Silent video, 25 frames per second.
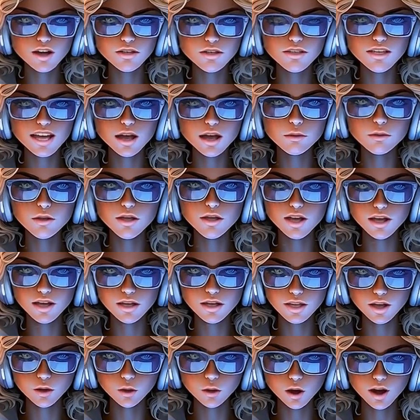in processing
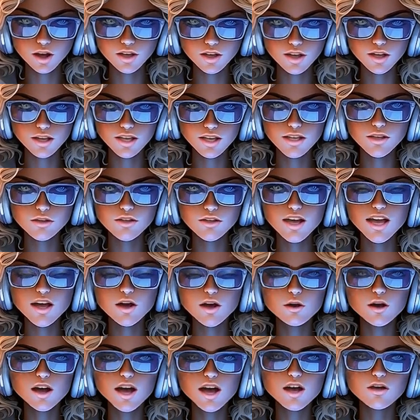the input from the
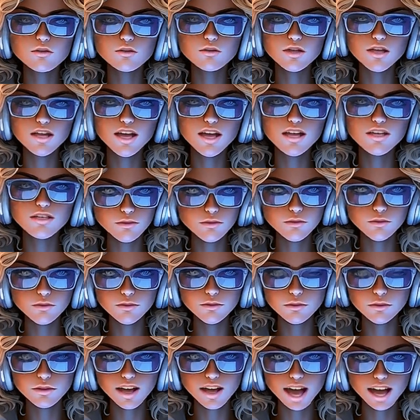ad or photo.
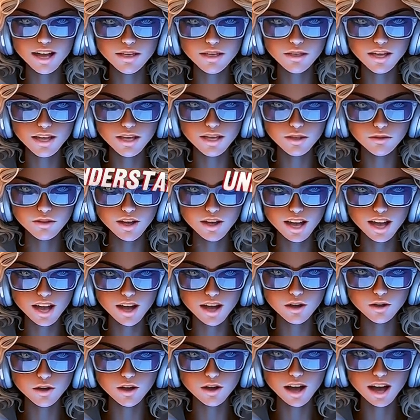A shorter
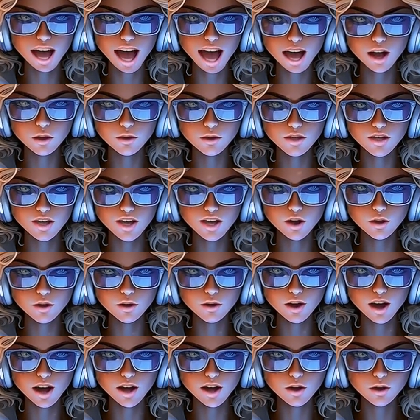fixation
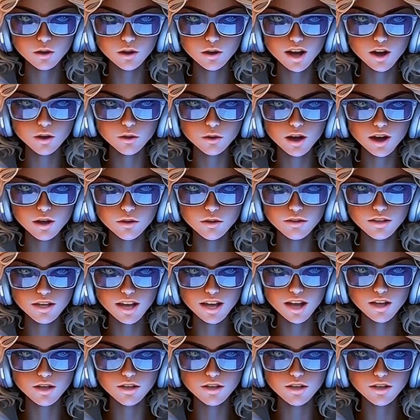indicates understanding.